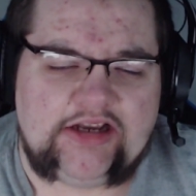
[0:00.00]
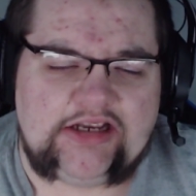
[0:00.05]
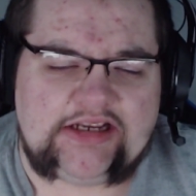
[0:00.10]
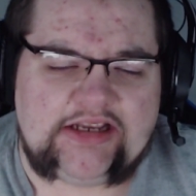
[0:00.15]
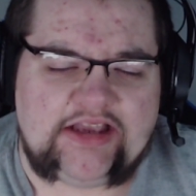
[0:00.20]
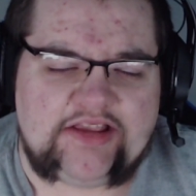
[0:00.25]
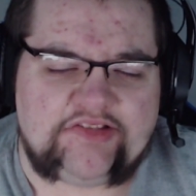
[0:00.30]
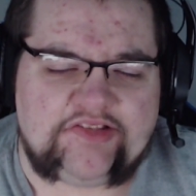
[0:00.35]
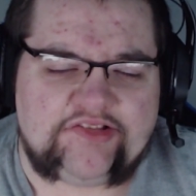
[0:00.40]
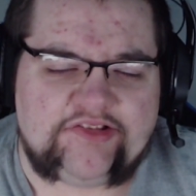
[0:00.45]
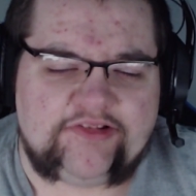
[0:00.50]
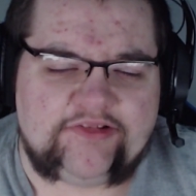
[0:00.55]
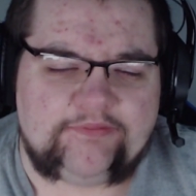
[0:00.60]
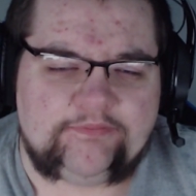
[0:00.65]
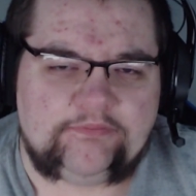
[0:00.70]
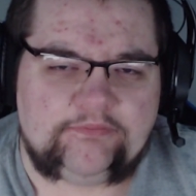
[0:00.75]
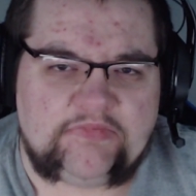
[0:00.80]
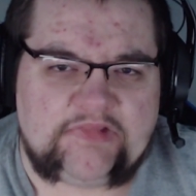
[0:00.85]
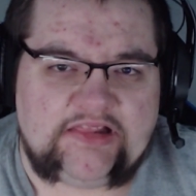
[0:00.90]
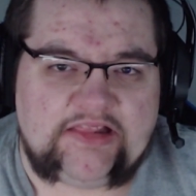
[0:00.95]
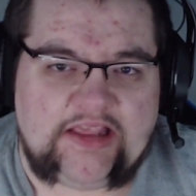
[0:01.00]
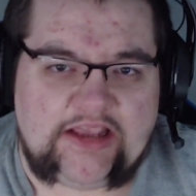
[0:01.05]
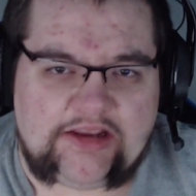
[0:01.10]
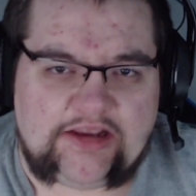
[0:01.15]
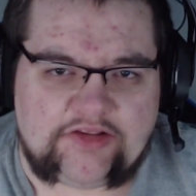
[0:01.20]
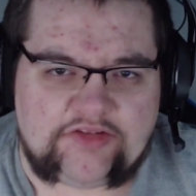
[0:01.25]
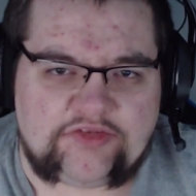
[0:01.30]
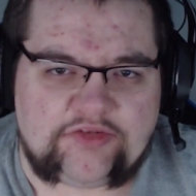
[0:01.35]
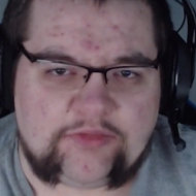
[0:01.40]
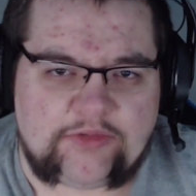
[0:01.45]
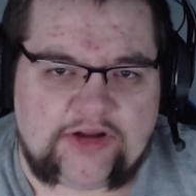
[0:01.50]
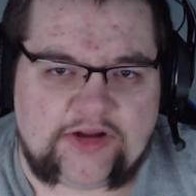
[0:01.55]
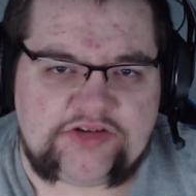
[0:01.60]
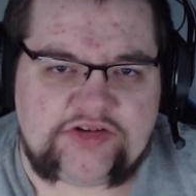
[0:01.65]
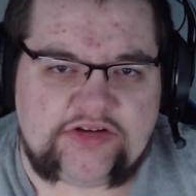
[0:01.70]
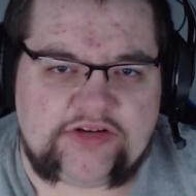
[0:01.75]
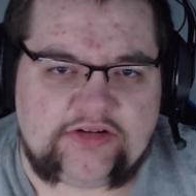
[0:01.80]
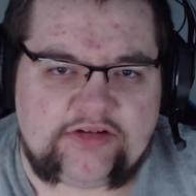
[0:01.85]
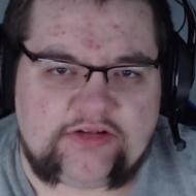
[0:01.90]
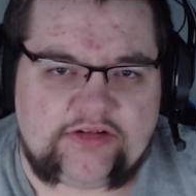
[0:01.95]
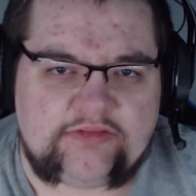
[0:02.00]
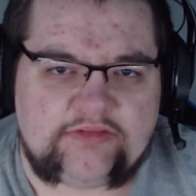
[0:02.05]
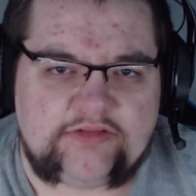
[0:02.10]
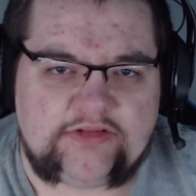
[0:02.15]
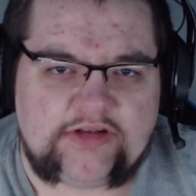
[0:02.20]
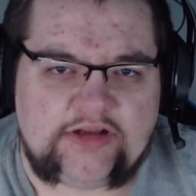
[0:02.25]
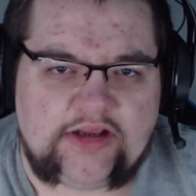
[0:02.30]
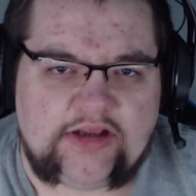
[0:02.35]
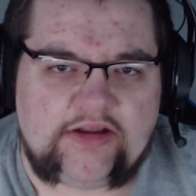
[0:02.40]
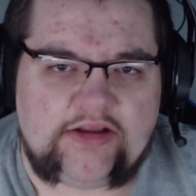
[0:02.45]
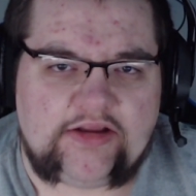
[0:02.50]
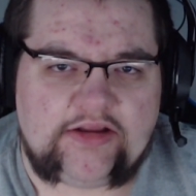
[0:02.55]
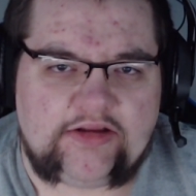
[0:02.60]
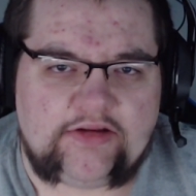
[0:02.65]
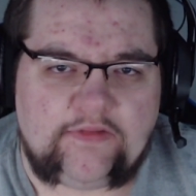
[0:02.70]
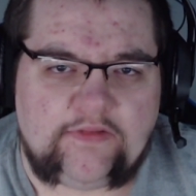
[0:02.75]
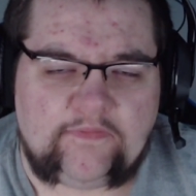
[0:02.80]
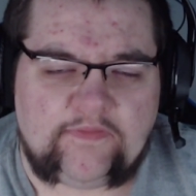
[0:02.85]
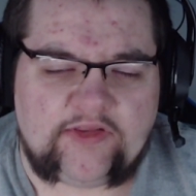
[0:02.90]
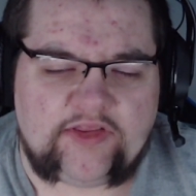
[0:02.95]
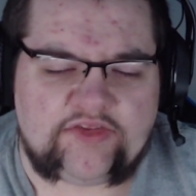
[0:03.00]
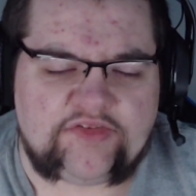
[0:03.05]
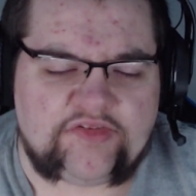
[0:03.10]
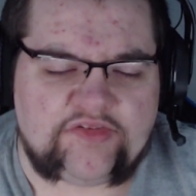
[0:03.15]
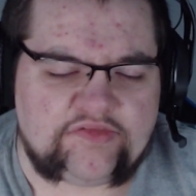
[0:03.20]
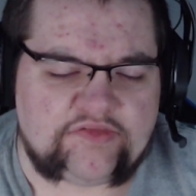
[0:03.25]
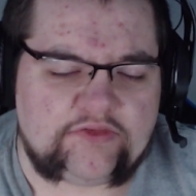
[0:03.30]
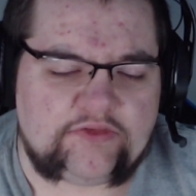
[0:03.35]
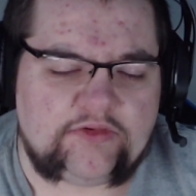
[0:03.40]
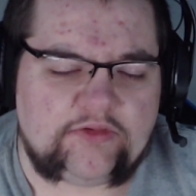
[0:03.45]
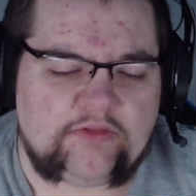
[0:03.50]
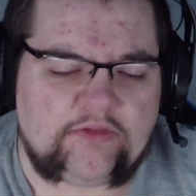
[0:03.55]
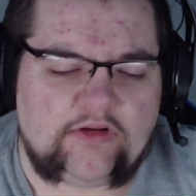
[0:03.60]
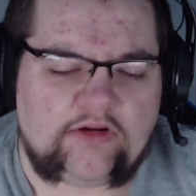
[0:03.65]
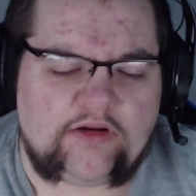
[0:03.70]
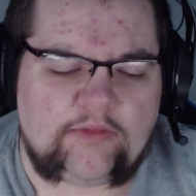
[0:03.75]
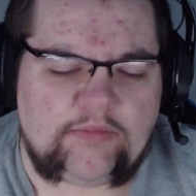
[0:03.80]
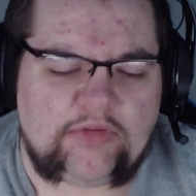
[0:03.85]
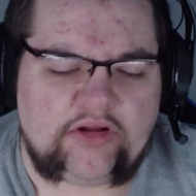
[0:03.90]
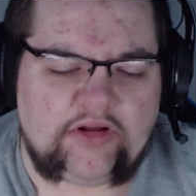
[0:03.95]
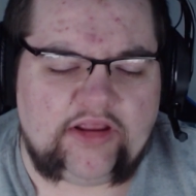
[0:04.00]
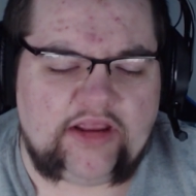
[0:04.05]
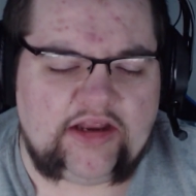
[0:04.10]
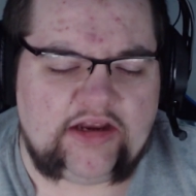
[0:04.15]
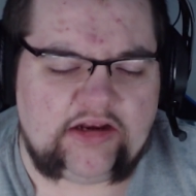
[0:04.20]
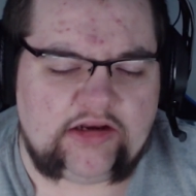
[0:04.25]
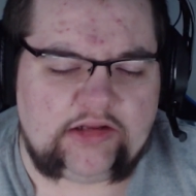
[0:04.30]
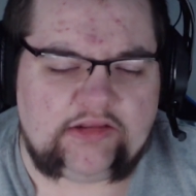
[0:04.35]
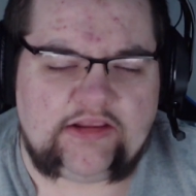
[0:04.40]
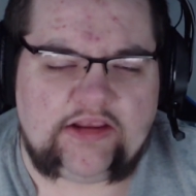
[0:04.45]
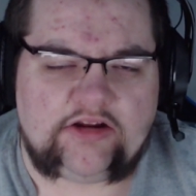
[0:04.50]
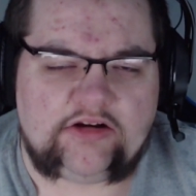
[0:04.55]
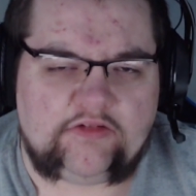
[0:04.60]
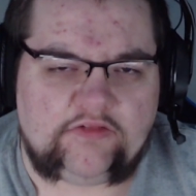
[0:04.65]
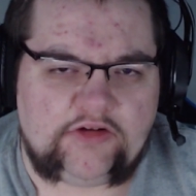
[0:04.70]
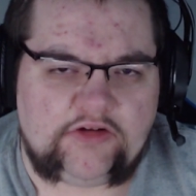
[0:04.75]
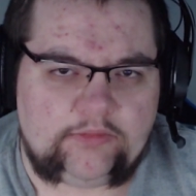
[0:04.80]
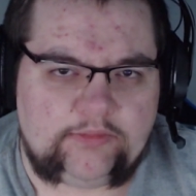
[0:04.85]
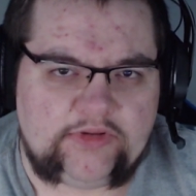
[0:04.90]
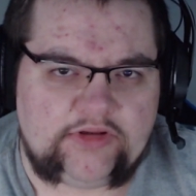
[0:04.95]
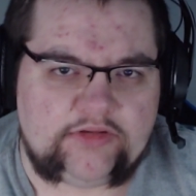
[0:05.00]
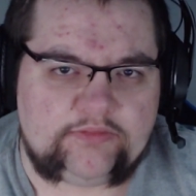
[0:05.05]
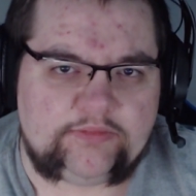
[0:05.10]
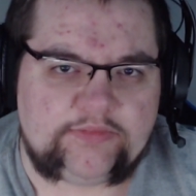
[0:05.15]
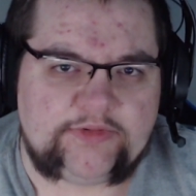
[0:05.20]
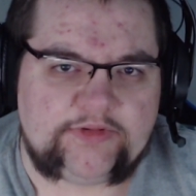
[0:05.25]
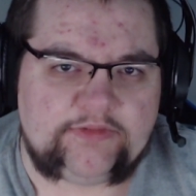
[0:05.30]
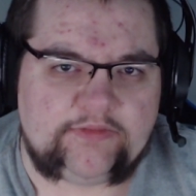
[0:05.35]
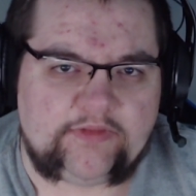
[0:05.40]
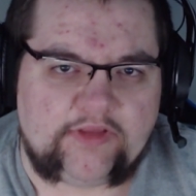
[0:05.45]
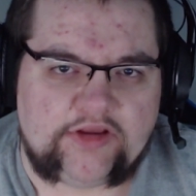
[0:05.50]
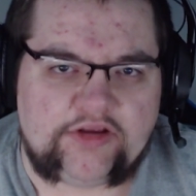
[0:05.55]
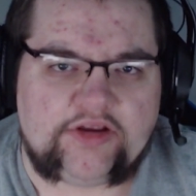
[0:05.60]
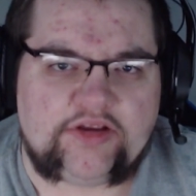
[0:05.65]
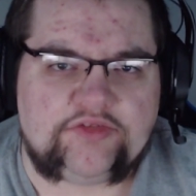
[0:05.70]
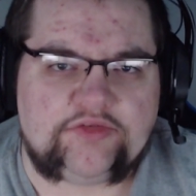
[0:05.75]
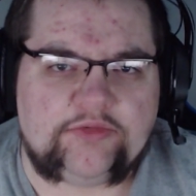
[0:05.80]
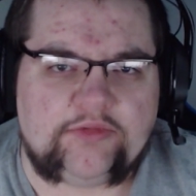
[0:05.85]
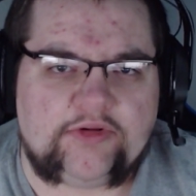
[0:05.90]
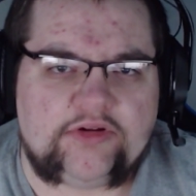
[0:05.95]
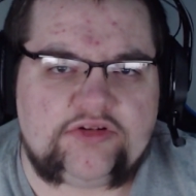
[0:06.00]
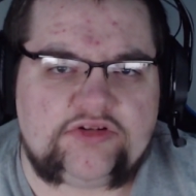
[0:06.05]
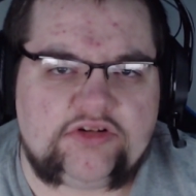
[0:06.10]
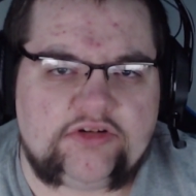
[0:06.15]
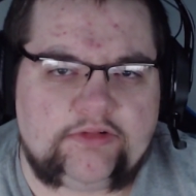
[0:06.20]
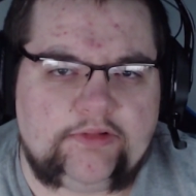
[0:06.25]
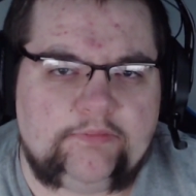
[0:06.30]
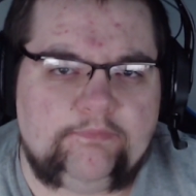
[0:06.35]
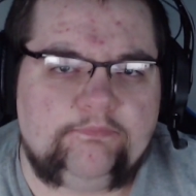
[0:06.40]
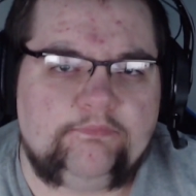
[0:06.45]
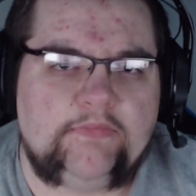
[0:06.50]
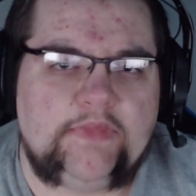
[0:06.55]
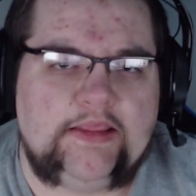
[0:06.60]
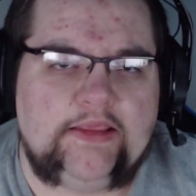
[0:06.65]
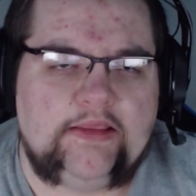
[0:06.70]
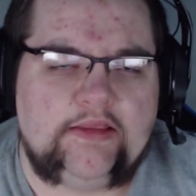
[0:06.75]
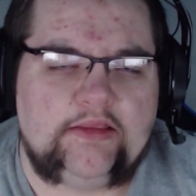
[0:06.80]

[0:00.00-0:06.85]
Alright, guys. Thank you guys for watching. Hopefully this isn't too long. I'll probably edit it down a little bit, but thank you guys for watching,